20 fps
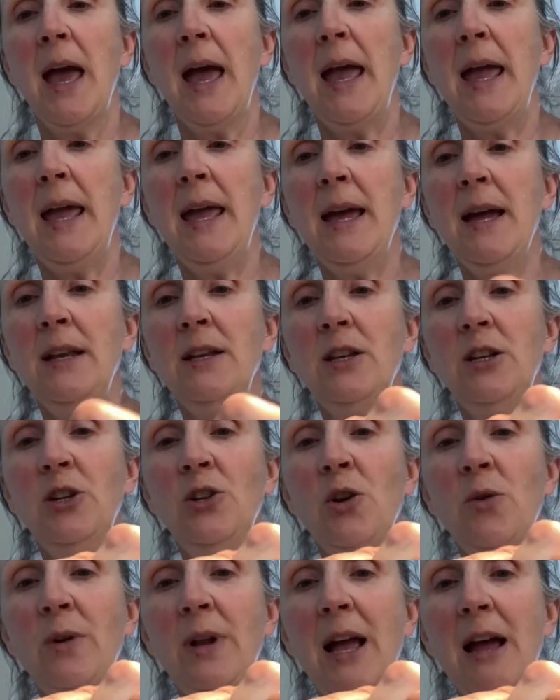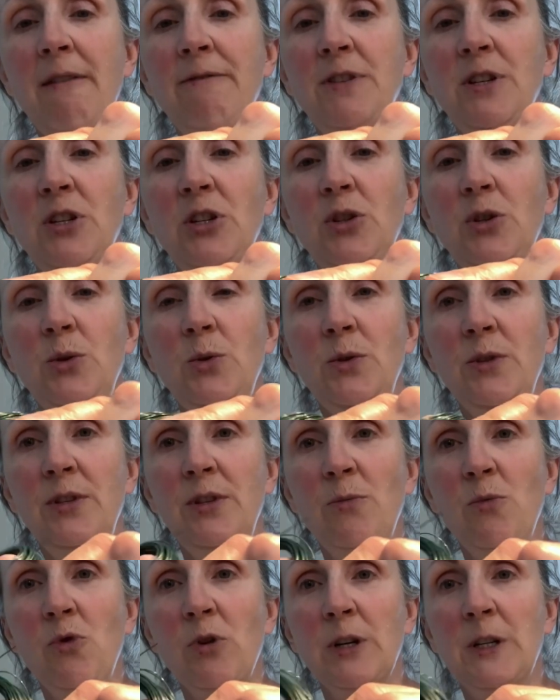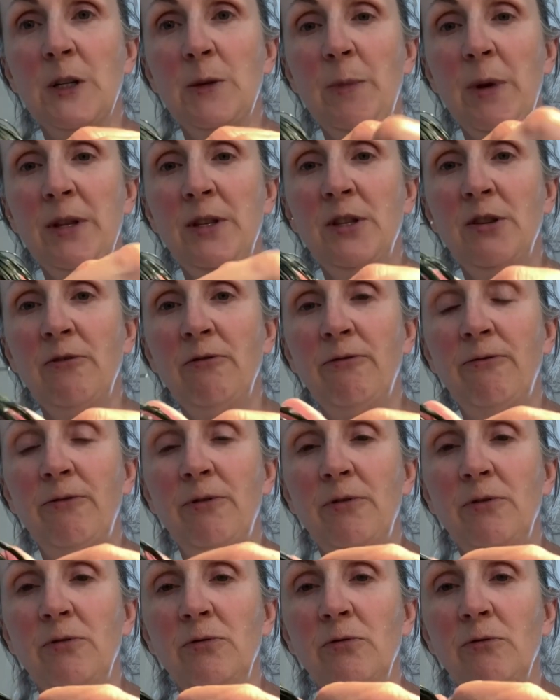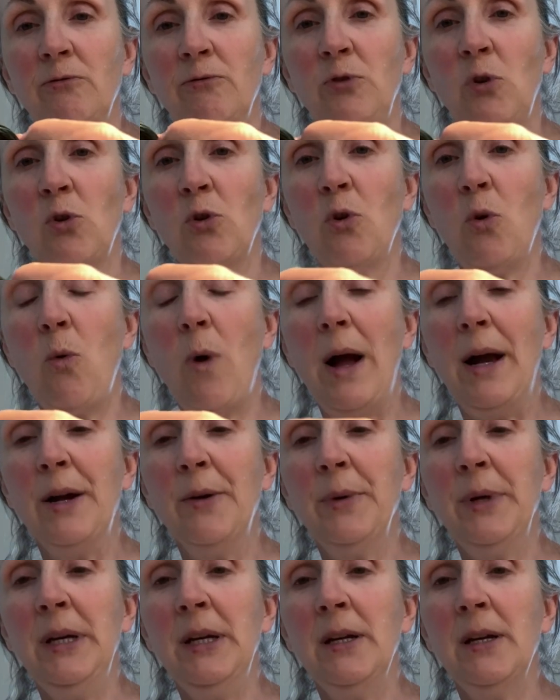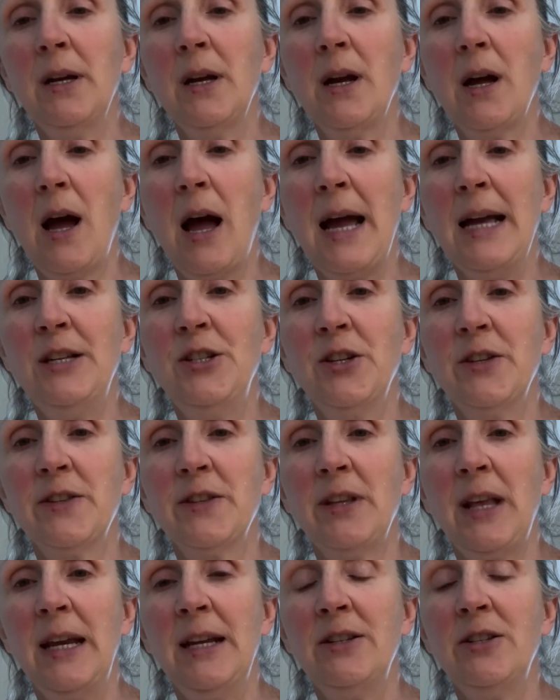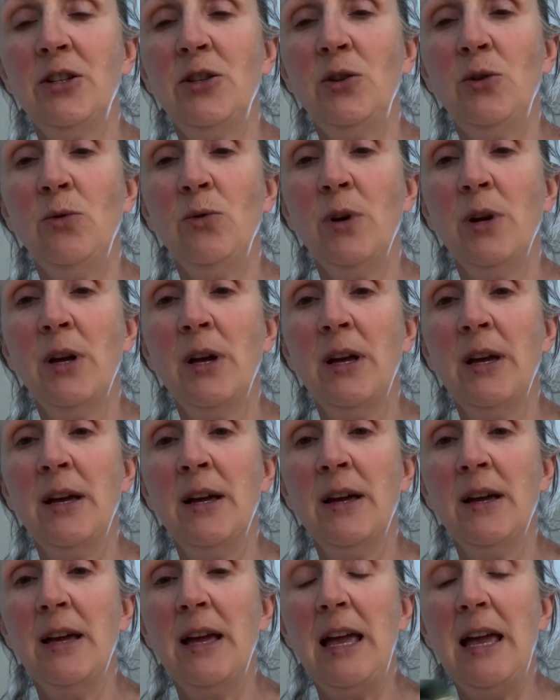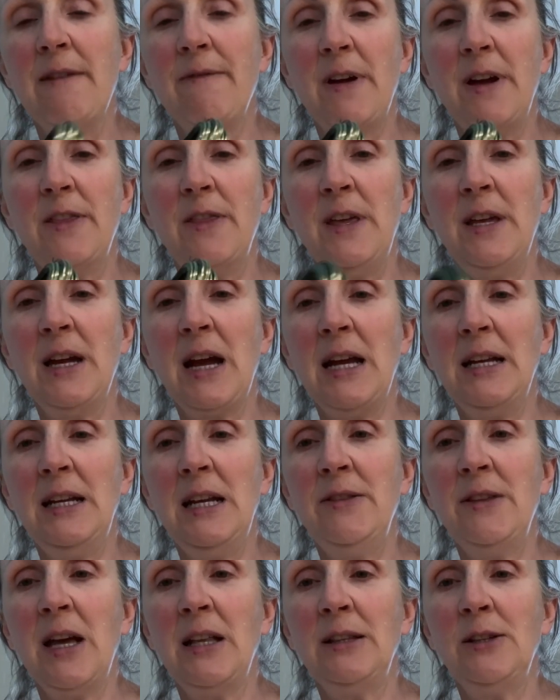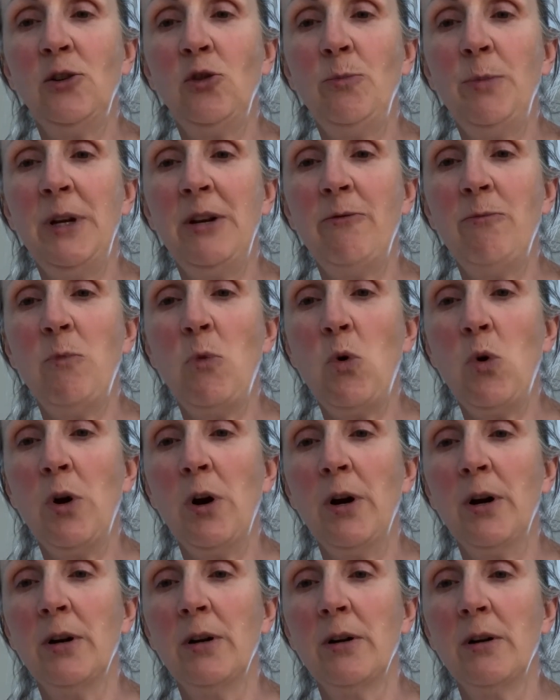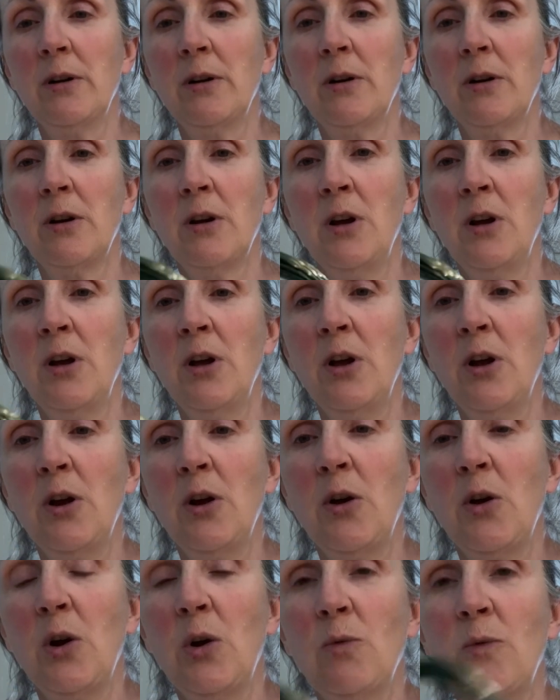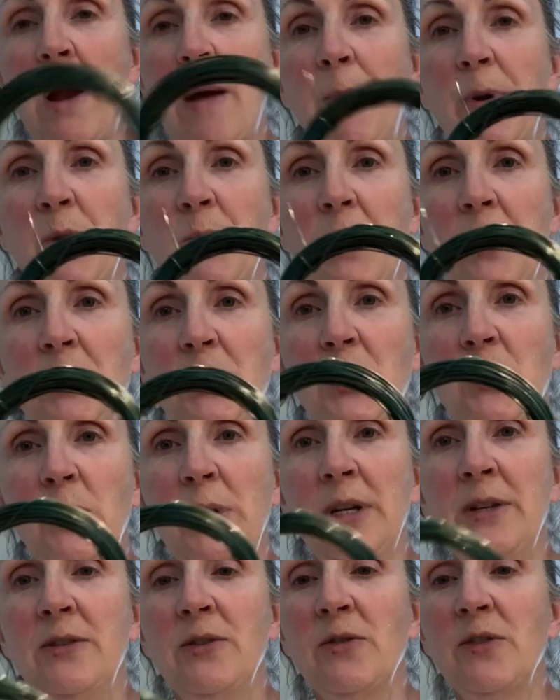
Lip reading: And you don't have to use the more expensive floral wiring. I just like to, if I think I need that little bit of more wrapping around twigs or